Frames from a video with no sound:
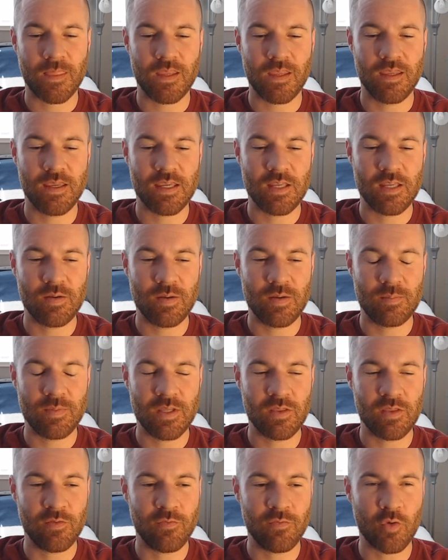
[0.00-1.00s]
It can be
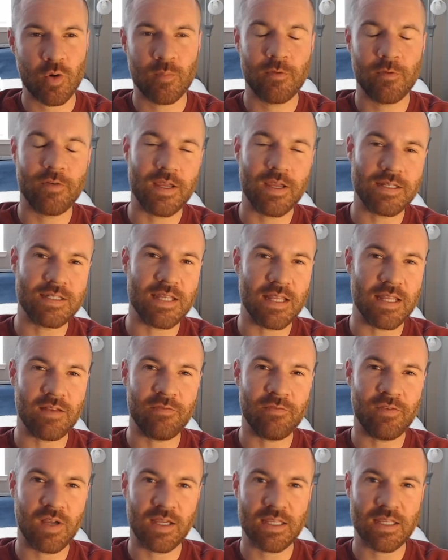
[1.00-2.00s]
in the form of
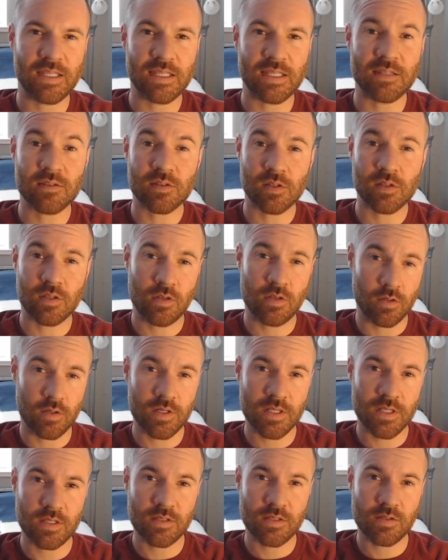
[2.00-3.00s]
identifying
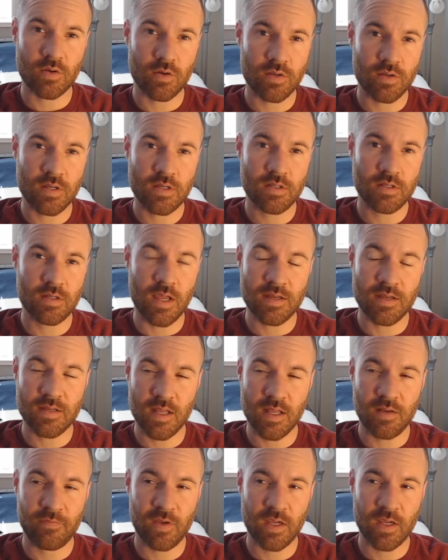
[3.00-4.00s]
insecurities or
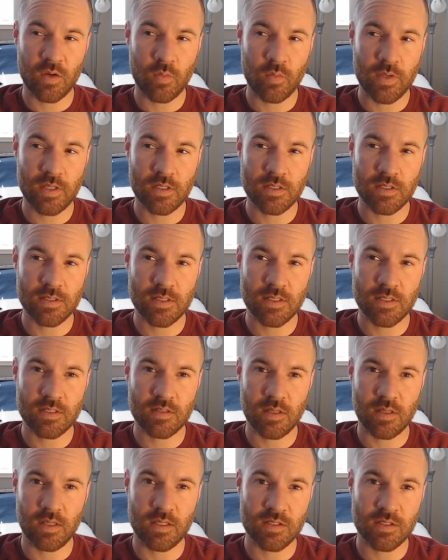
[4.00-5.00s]
identifying
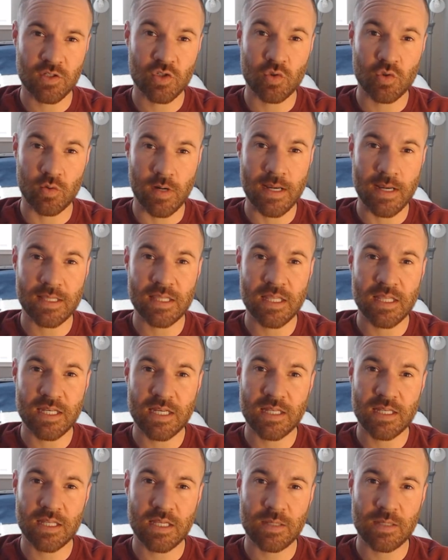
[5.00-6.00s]
weaknesses and
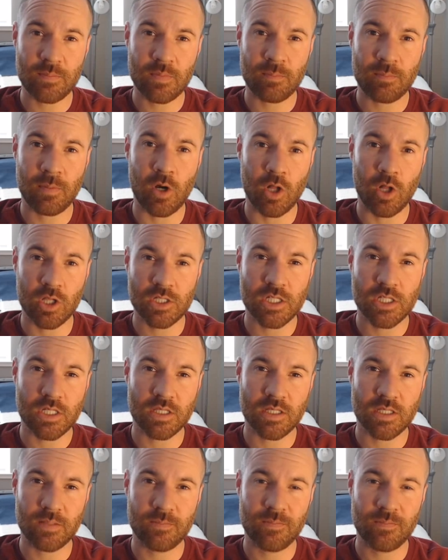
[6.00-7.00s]
strengthening them, polishing
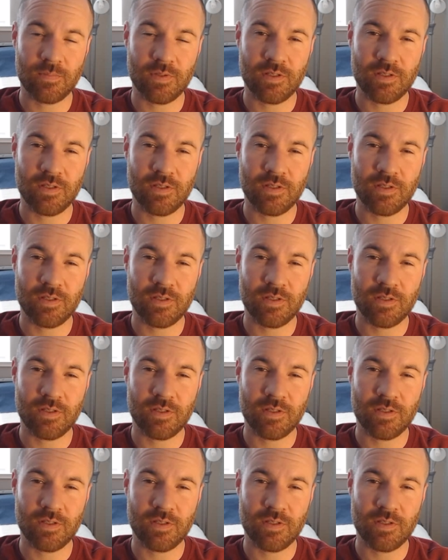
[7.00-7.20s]
them.